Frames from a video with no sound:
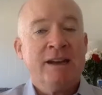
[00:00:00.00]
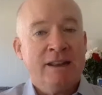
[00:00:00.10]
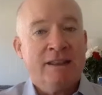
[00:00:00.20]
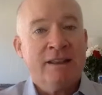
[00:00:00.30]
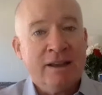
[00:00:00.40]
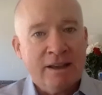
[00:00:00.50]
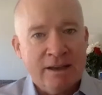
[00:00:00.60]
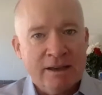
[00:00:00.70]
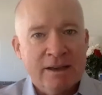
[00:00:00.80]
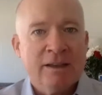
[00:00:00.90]
say
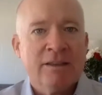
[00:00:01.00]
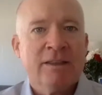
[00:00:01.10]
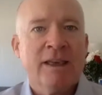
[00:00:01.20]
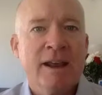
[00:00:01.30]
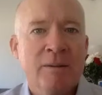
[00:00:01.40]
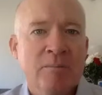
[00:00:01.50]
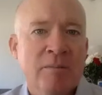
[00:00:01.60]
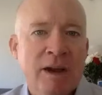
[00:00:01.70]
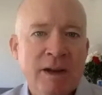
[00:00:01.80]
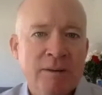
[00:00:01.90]
anything
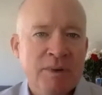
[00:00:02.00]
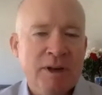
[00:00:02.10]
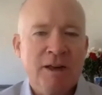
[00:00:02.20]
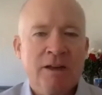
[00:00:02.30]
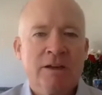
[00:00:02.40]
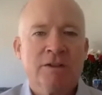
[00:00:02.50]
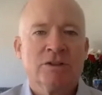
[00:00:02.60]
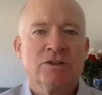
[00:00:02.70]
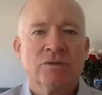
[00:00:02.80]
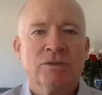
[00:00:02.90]
that might be
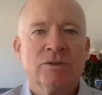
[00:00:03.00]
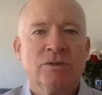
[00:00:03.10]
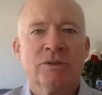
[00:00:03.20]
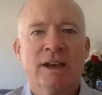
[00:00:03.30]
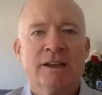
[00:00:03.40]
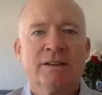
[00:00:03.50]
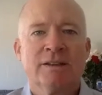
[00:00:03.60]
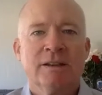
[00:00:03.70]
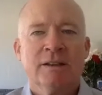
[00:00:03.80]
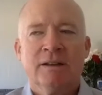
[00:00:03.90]
construed
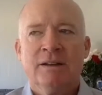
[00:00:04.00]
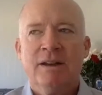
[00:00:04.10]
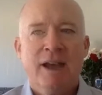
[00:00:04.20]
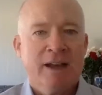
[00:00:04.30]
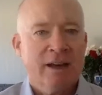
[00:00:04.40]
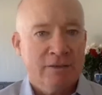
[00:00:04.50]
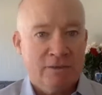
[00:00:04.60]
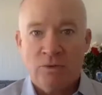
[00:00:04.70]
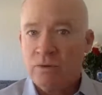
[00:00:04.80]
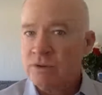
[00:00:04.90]
as negative
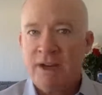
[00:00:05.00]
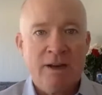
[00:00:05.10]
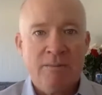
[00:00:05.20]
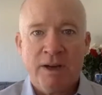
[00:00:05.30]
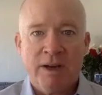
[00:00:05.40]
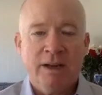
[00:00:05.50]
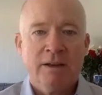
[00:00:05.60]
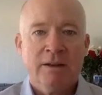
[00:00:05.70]
towards anybody,